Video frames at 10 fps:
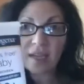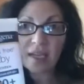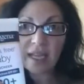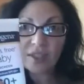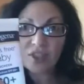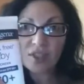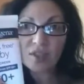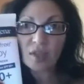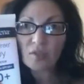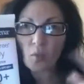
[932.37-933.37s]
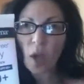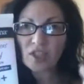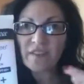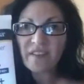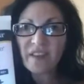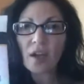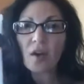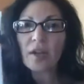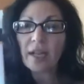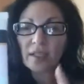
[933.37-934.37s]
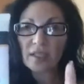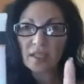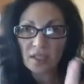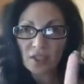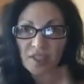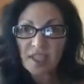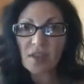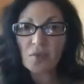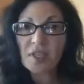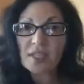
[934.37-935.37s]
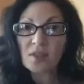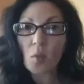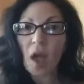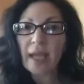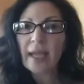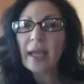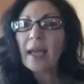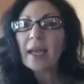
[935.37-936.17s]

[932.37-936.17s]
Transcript: And I just watch the video, and you'll see the reasons why